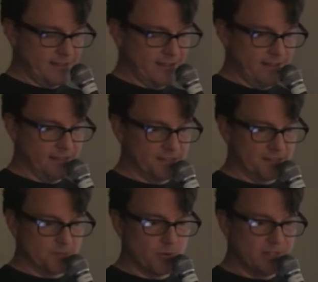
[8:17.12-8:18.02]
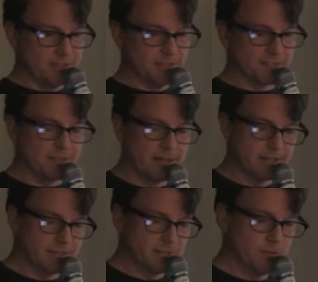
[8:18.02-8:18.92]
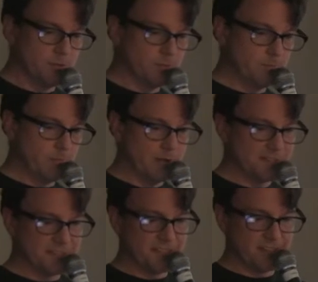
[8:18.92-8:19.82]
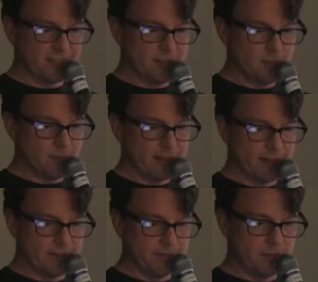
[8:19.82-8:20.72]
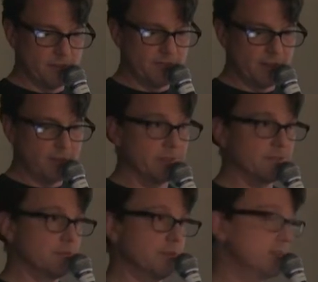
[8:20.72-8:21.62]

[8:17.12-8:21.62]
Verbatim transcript: Uh, this is what it looks like to post a sale and to follow it through the